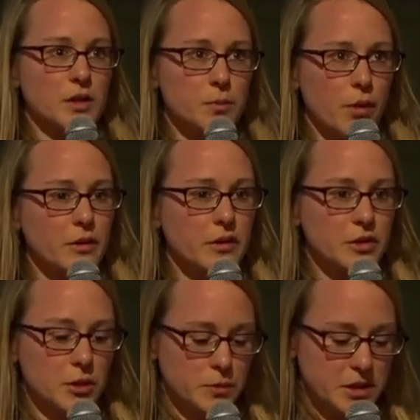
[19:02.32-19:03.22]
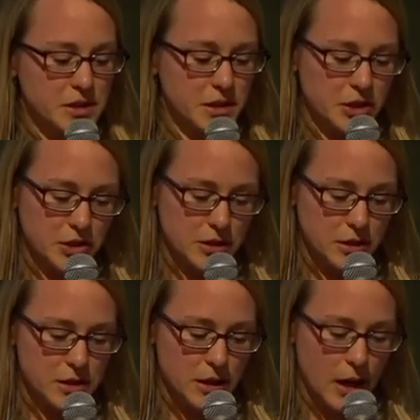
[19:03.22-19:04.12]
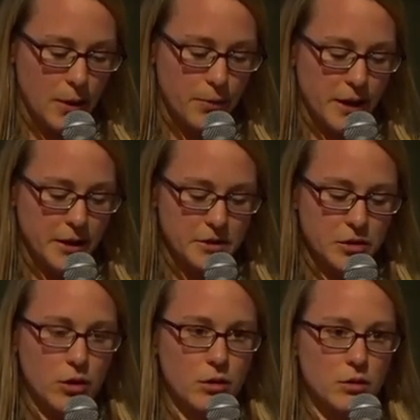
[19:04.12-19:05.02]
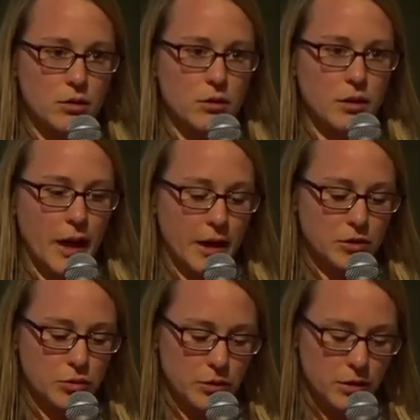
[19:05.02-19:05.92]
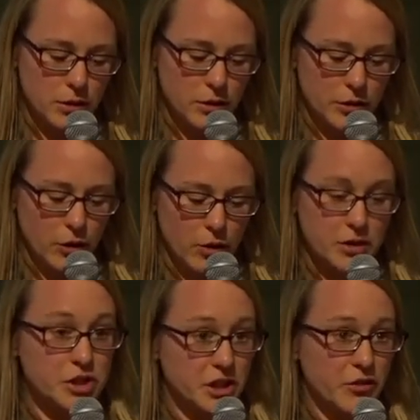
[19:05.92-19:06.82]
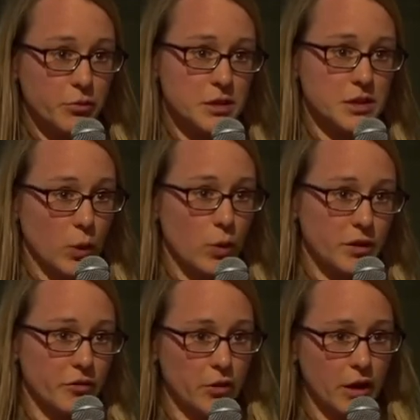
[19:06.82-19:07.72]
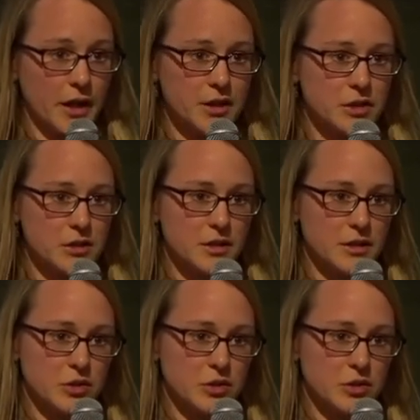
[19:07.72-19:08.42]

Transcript: Our sponsorship decisions are based on the actual your achievements and qualifications.